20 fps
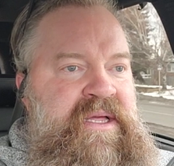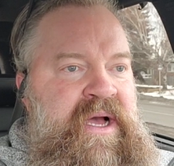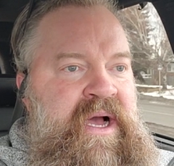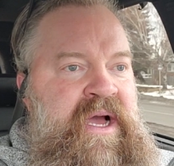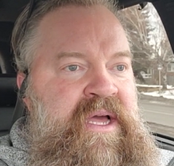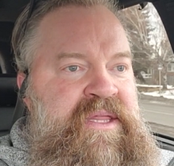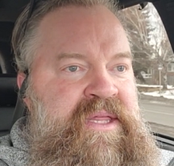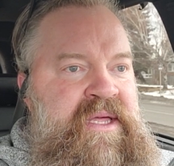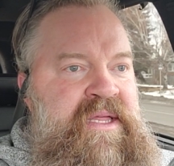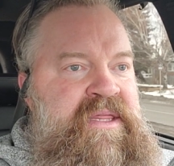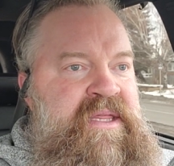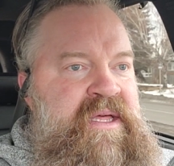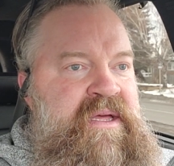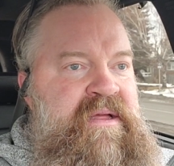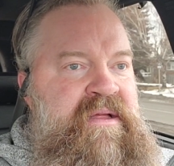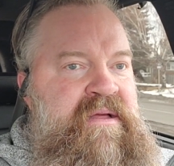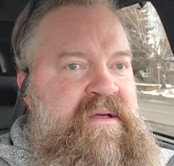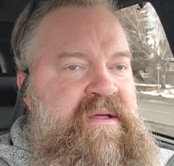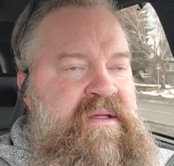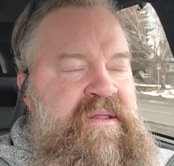I think
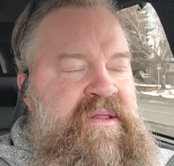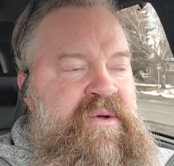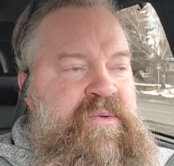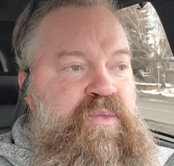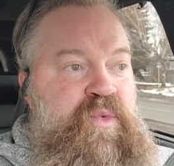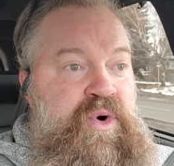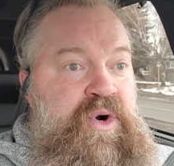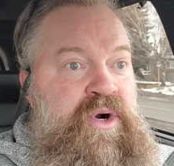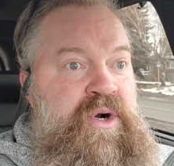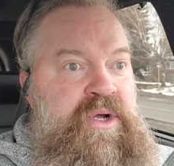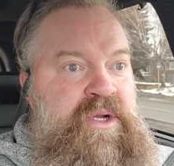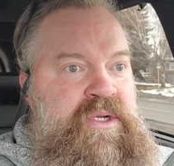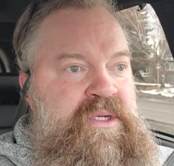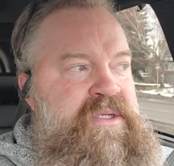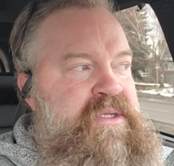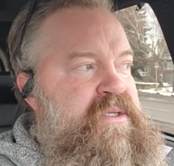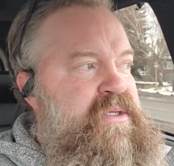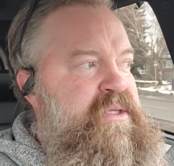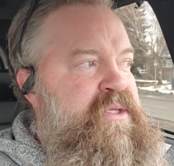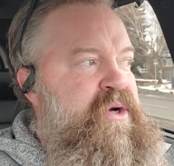that the
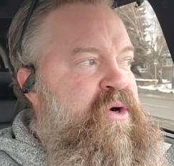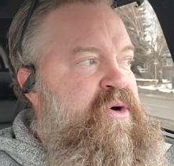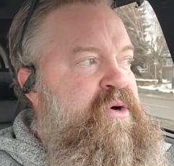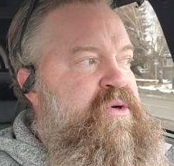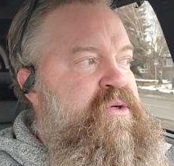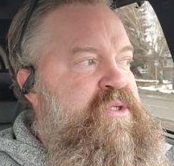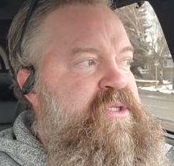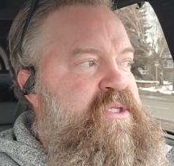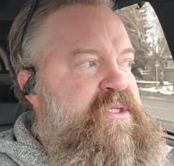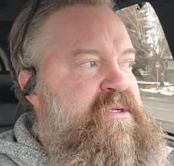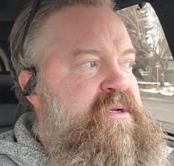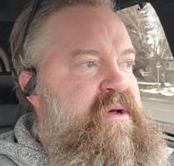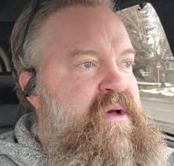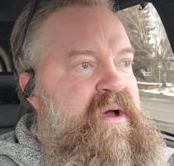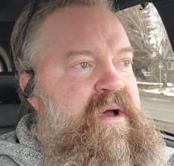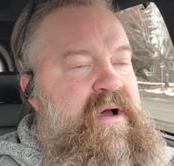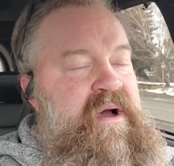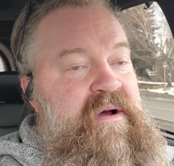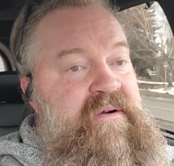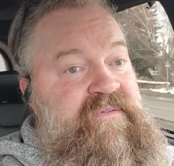world, those
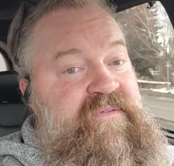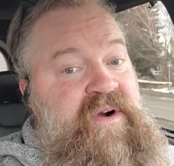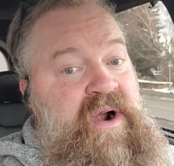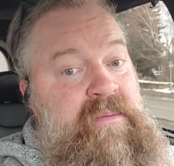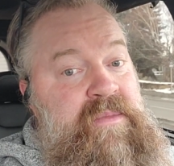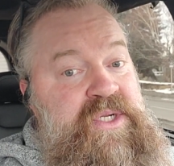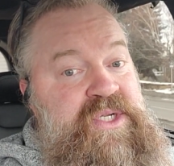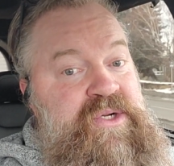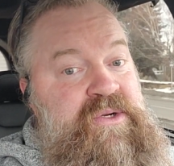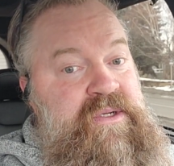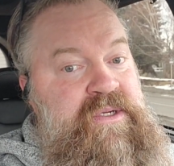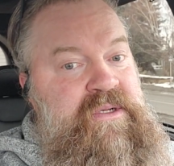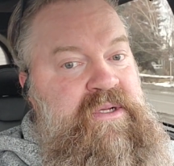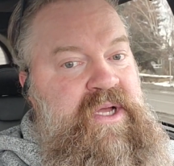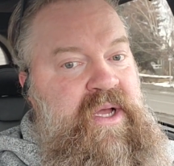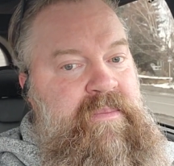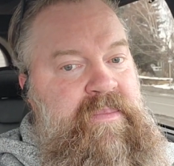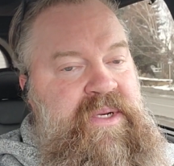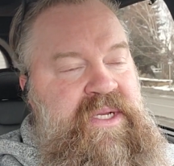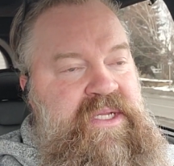pharmaceutical
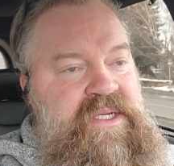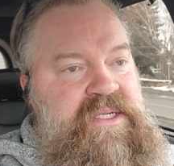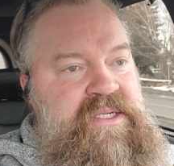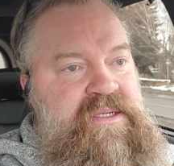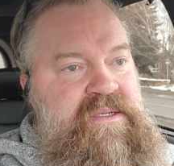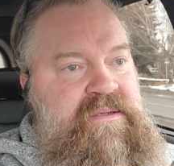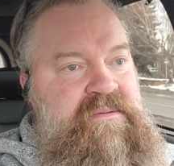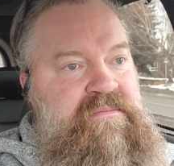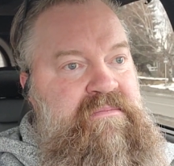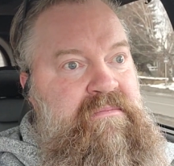companies,